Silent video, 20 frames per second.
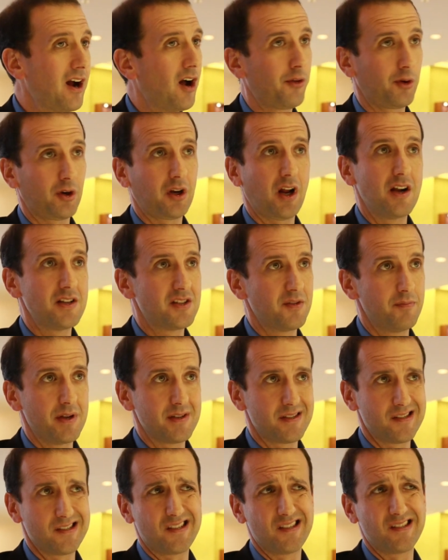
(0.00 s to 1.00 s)
other kinds of
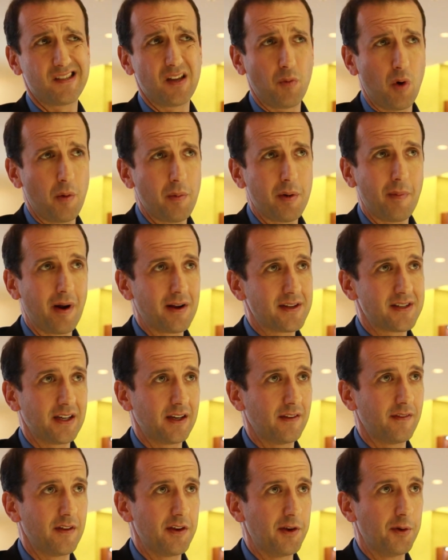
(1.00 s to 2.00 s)
businesses than what we might see
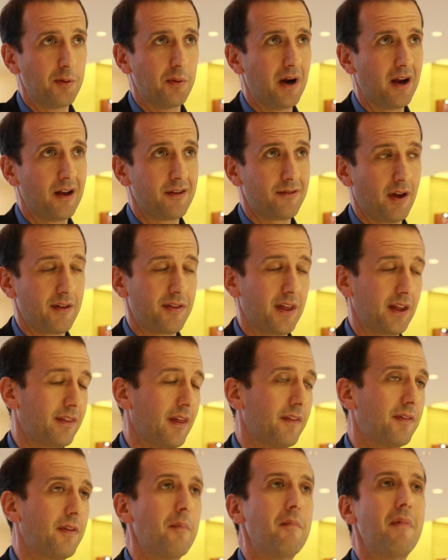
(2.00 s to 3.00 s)
in the US, I think
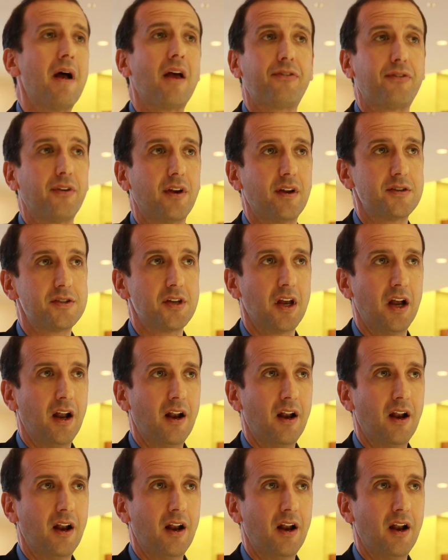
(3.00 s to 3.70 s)
that the message